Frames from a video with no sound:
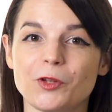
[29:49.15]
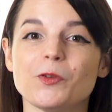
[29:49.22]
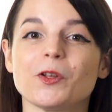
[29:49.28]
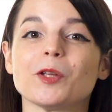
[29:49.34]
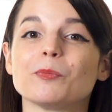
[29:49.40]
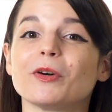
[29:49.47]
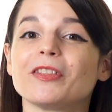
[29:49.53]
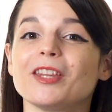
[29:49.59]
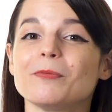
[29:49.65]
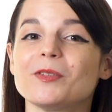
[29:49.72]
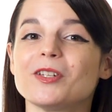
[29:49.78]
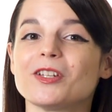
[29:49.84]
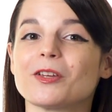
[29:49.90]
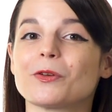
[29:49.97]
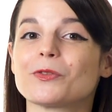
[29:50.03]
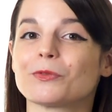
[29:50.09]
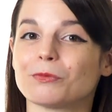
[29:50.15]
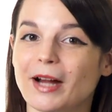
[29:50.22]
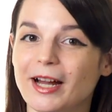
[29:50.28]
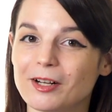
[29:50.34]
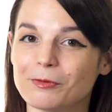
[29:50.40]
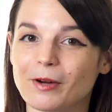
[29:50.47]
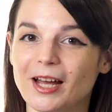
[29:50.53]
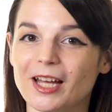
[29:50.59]
You can put them to use
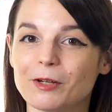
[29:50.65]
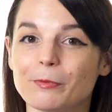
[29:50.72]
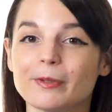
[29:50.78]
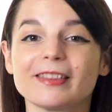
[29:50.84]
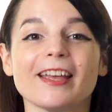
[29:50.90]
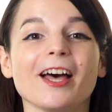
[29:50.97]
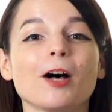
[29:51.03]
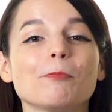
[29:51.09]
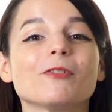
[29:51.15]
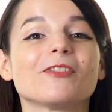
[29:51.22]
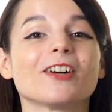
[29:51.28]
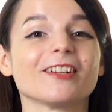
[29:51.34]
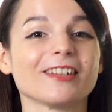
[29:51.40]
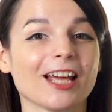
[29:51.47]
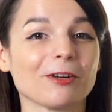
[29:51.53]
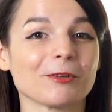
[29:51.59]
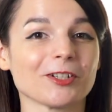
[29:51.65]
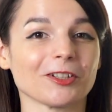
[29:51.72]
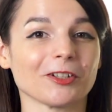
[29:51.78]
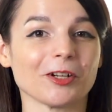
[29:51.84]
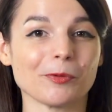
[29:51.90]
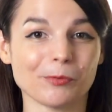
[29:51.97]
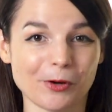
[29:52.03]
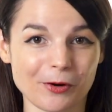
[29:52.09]
right away with the help of our language
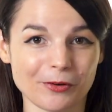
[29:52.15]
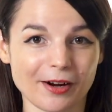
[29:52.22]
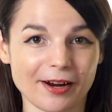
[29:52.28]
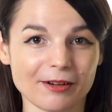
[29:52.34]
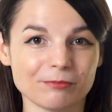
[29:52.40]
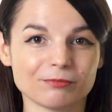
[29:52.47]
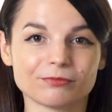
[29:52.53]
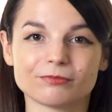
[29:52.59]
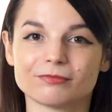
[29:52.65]
learning program.